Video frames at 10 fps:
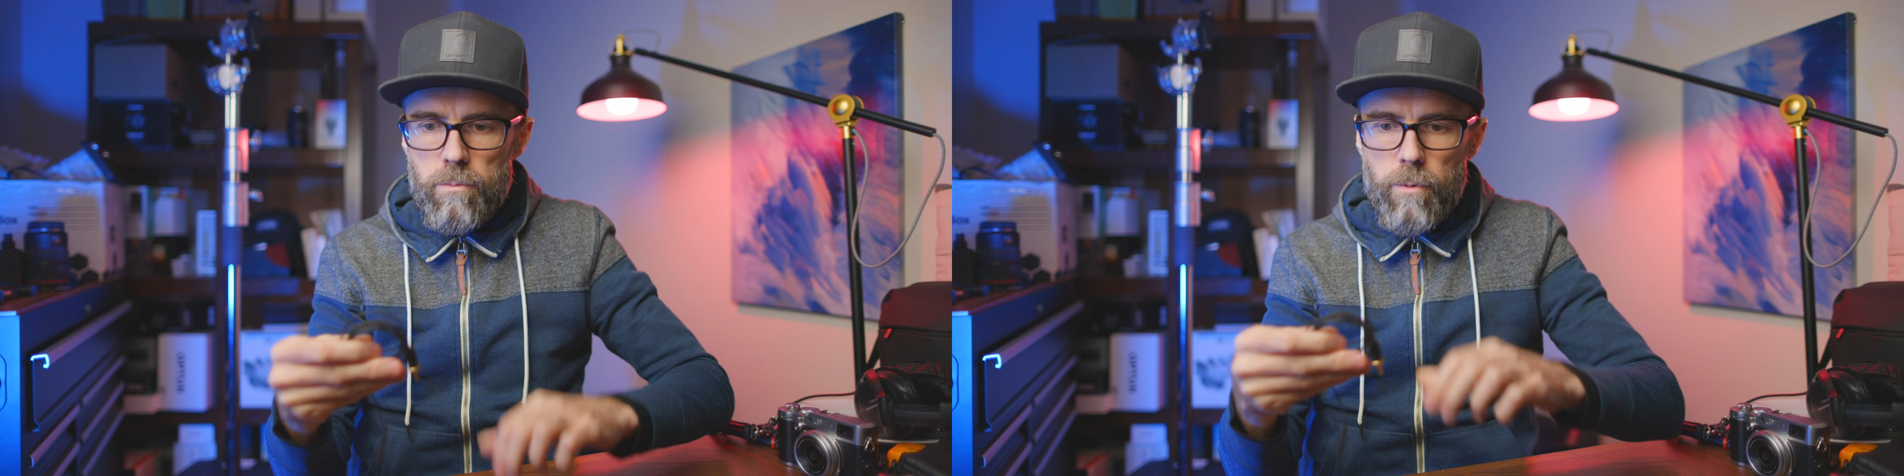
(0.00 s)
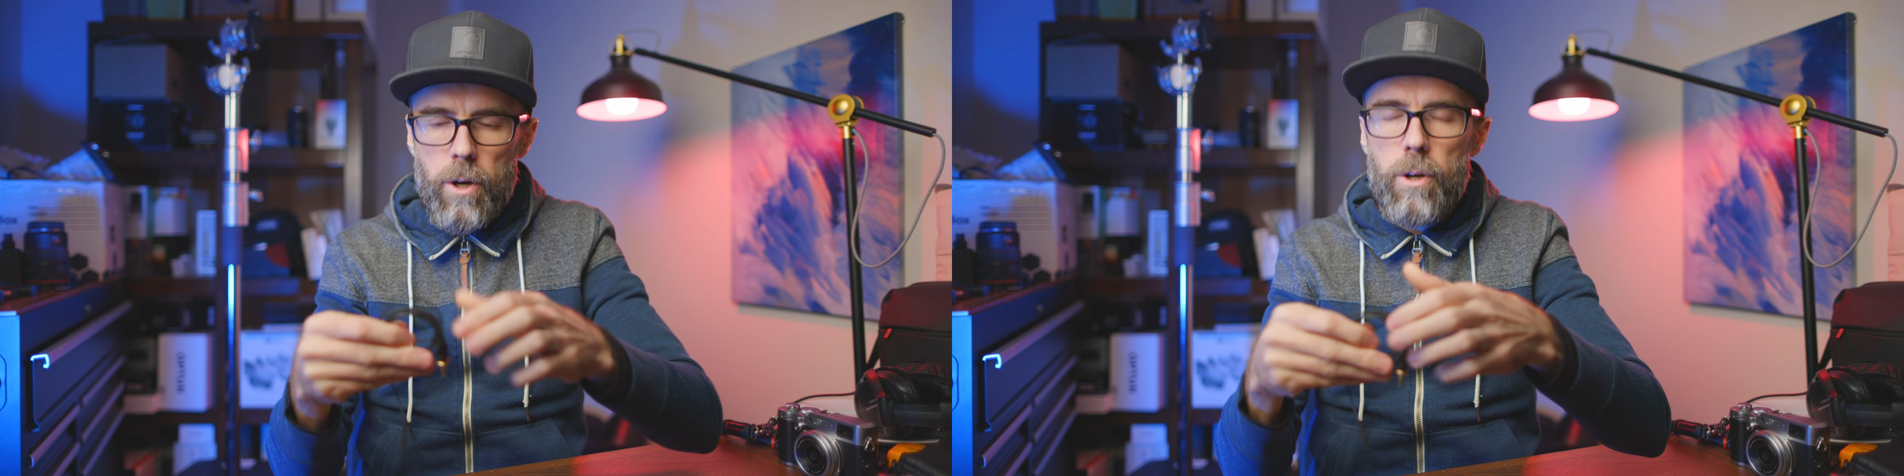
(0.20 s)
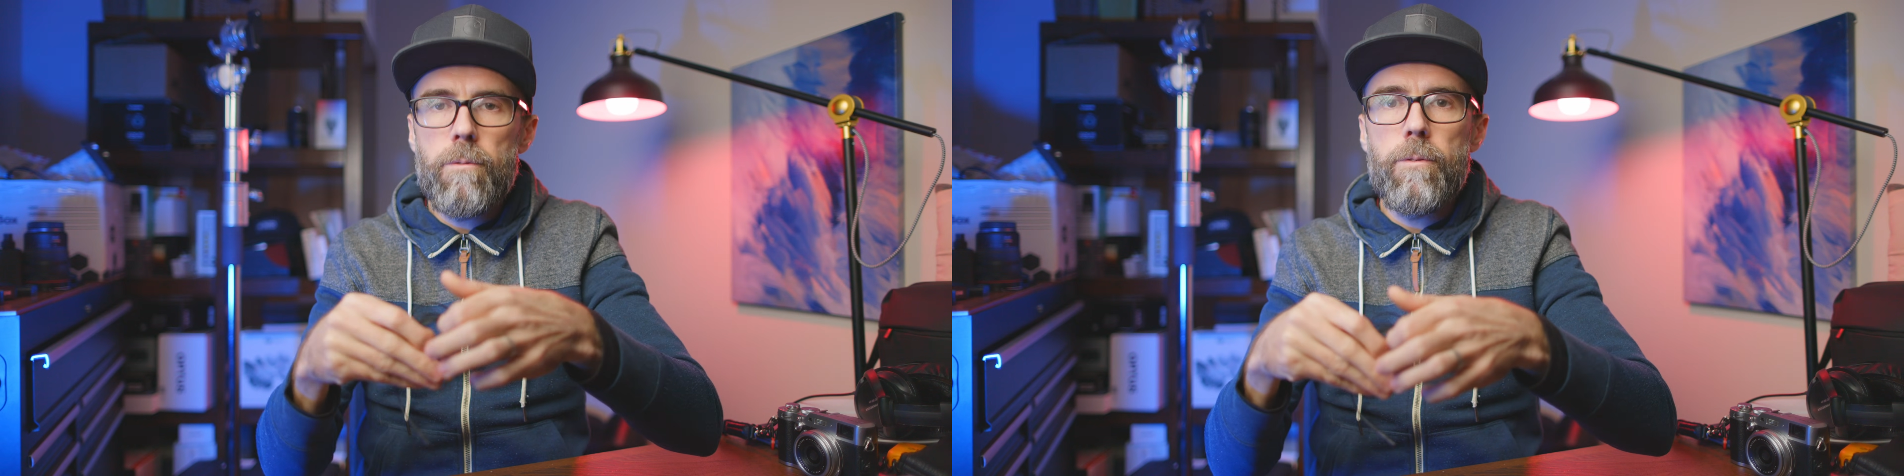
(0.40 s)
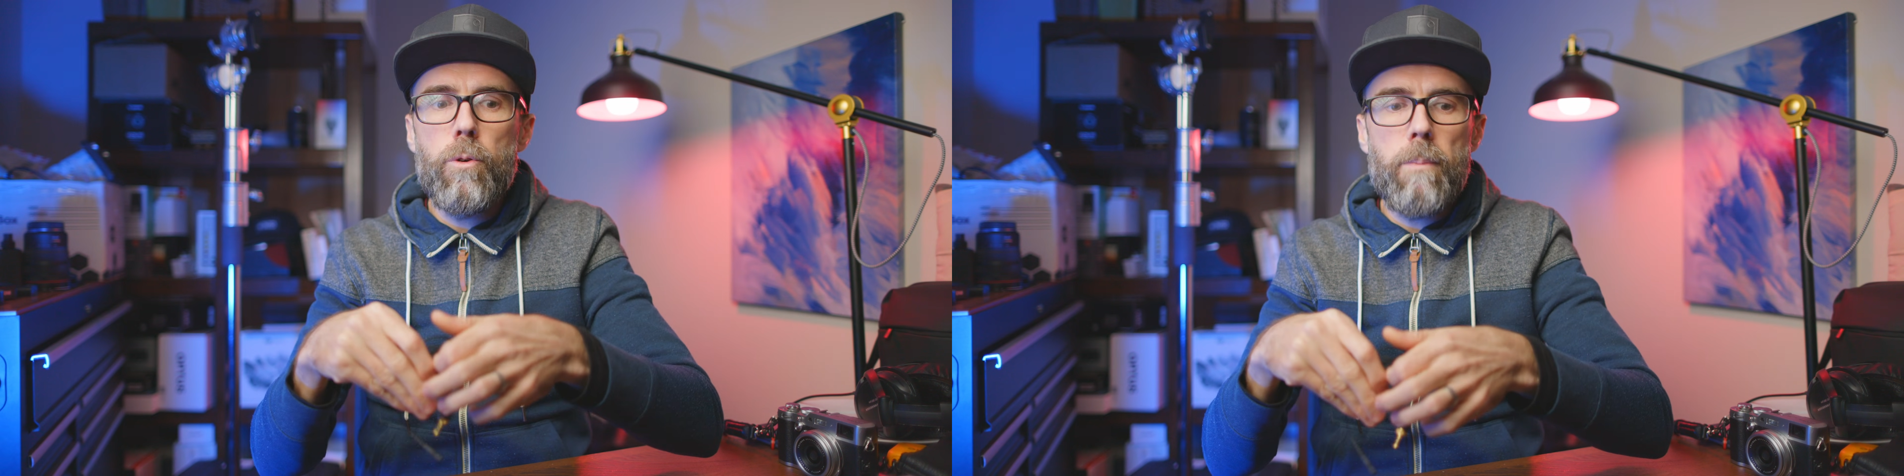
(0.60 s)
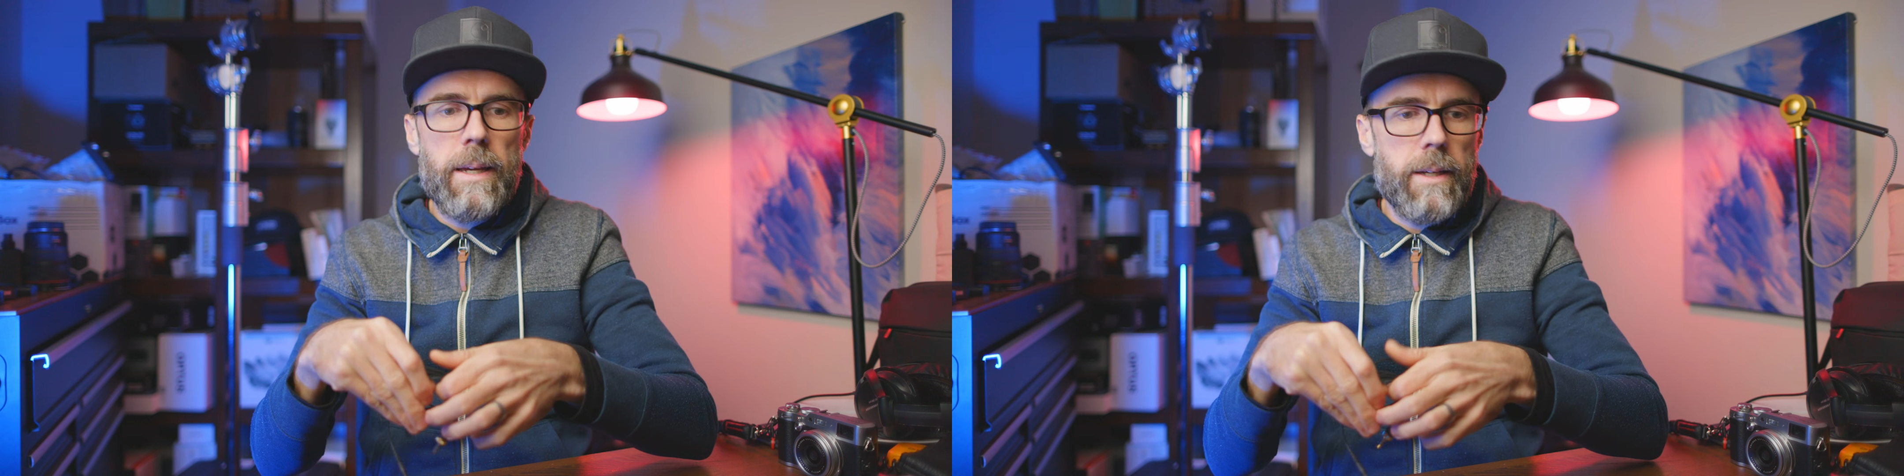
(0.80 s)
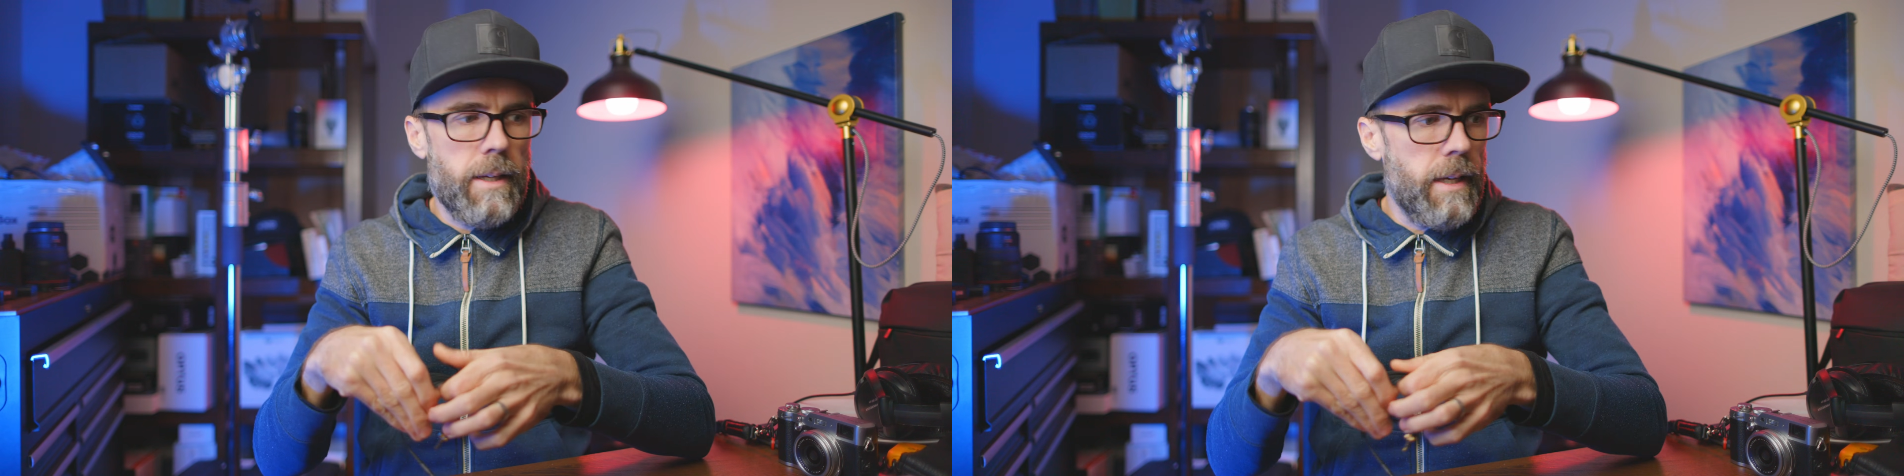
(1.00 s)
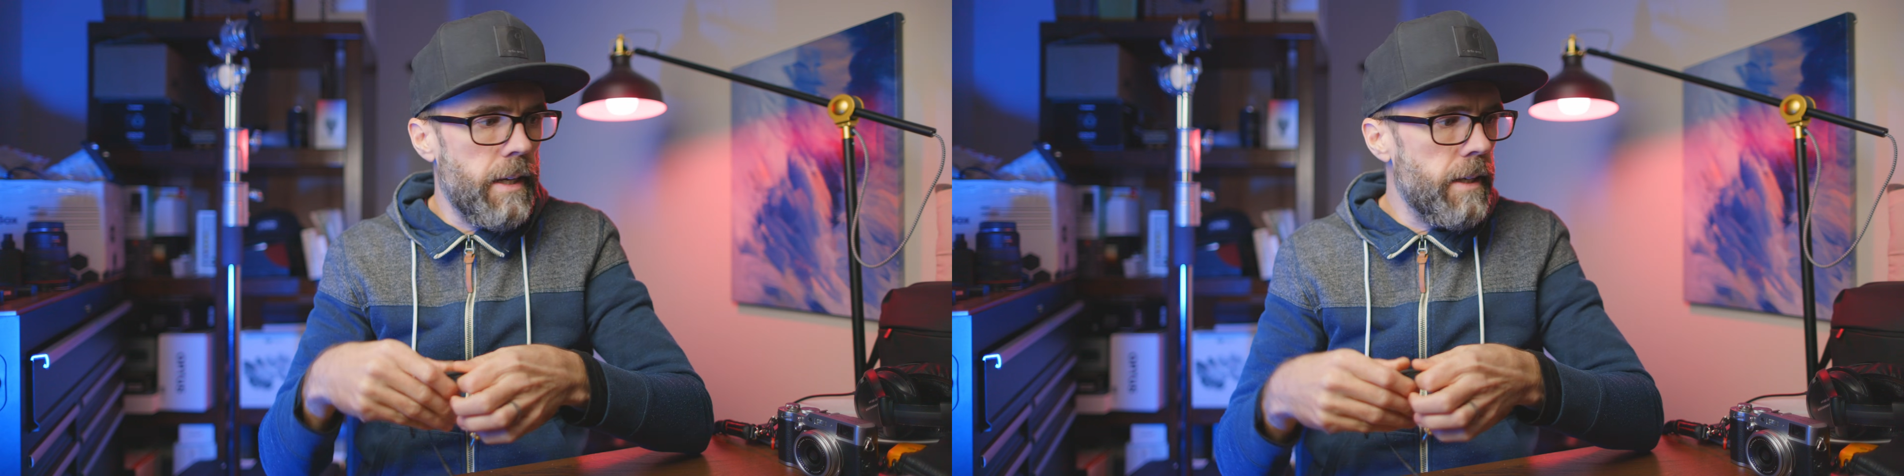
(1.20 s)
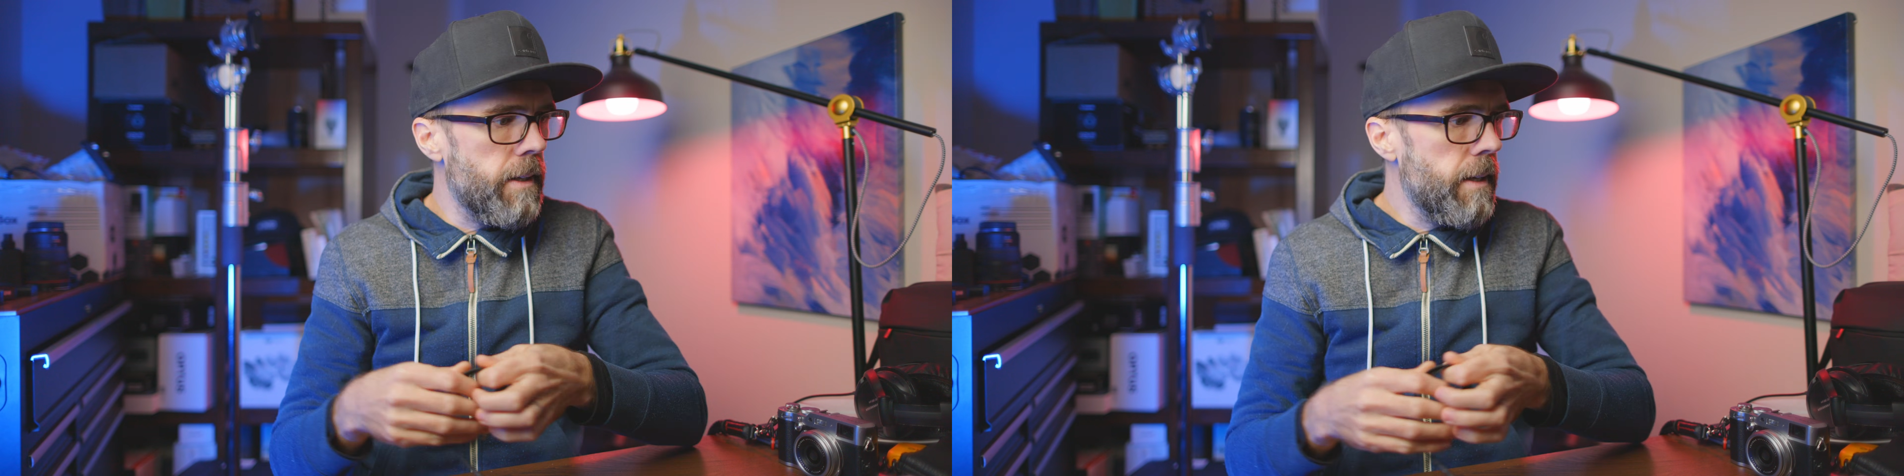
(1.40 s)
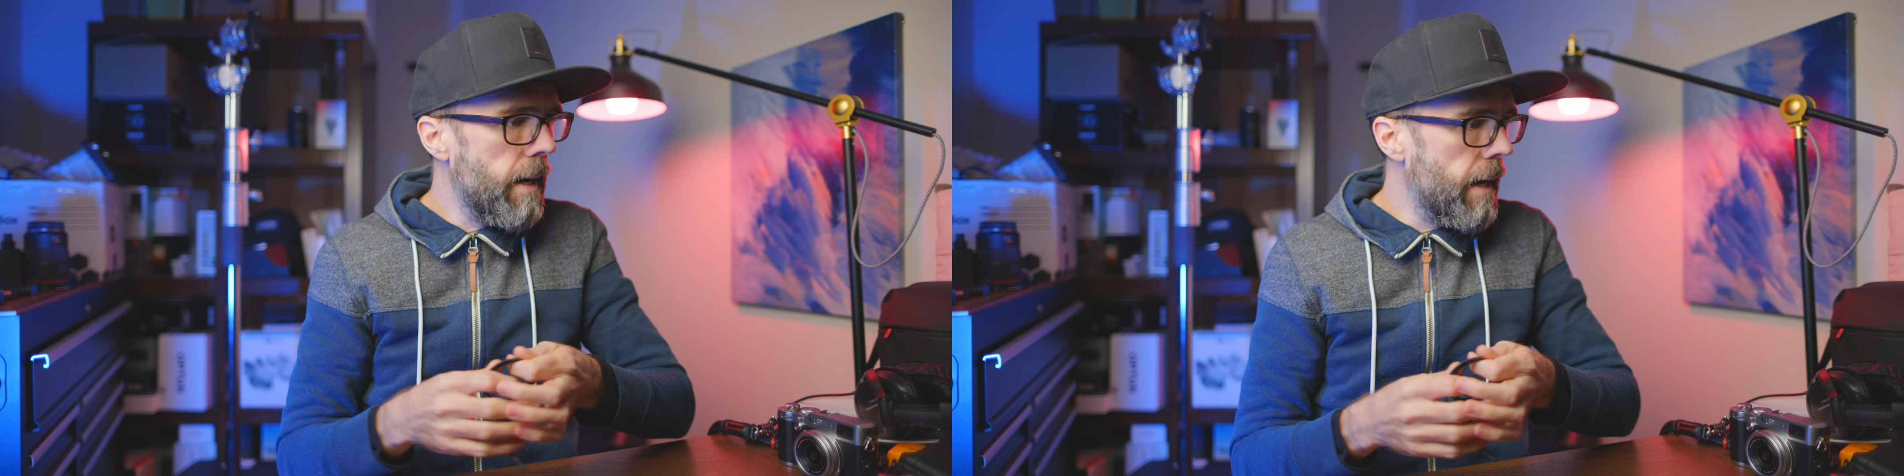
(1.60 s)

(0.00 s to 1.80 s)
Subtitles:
Rode Filmmaker kit